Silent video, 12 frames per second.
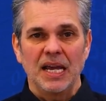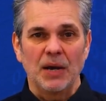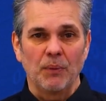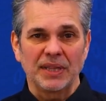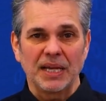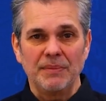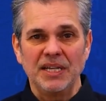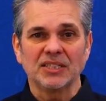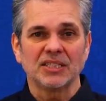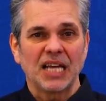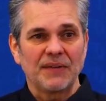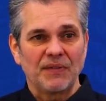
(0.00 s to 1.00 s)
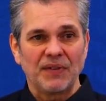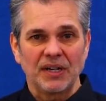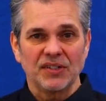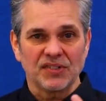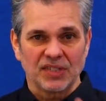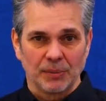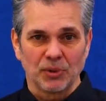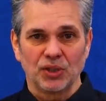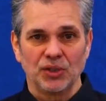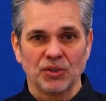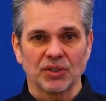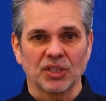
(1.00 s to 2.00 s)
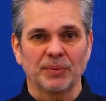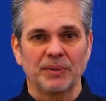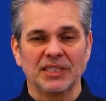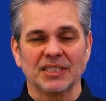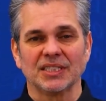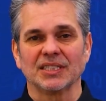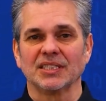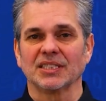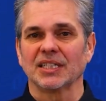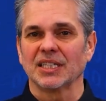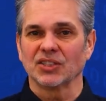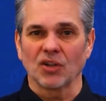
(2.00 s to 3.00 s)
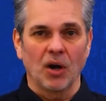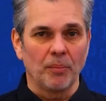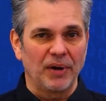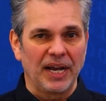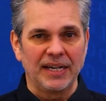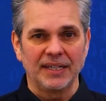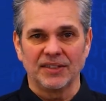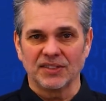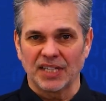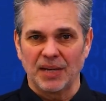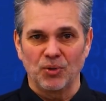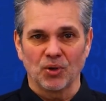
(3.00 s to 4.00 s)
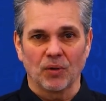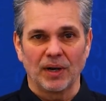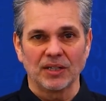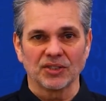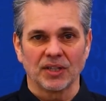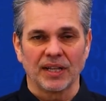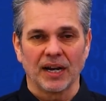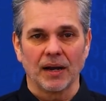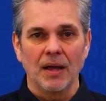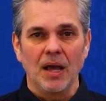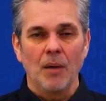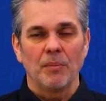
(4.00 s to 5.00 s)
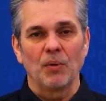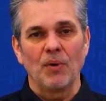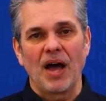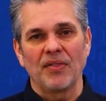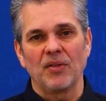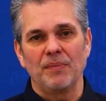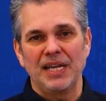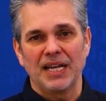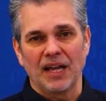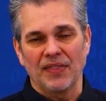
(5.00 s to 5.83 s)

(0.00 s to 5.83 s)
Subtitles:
And what that means is they have a very similar user experience in the sense that it's all branded, the same URLs are there, but rather than being